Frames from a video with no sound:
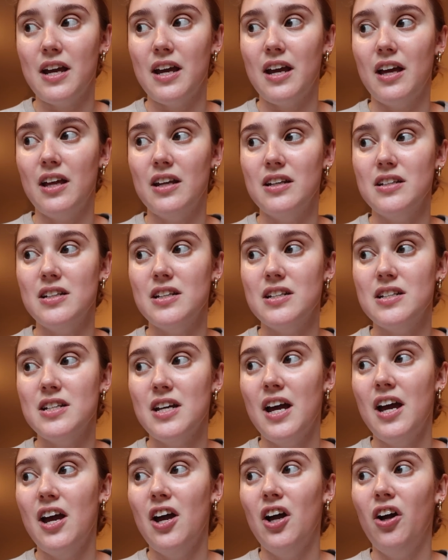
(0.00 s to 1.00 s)
and
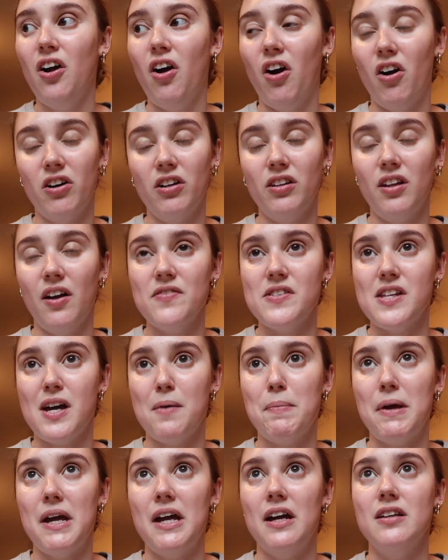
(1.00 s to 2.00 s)
Connor loves
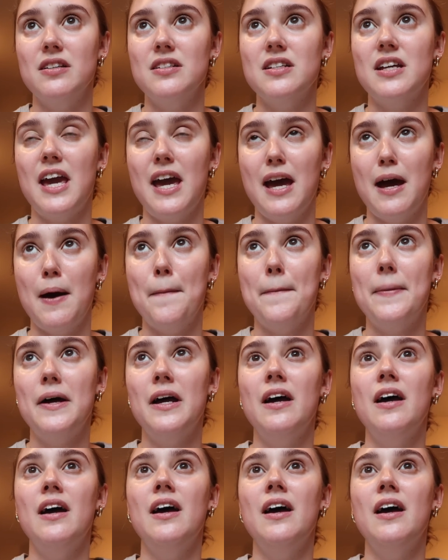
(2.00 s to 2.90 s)
that band, Camp,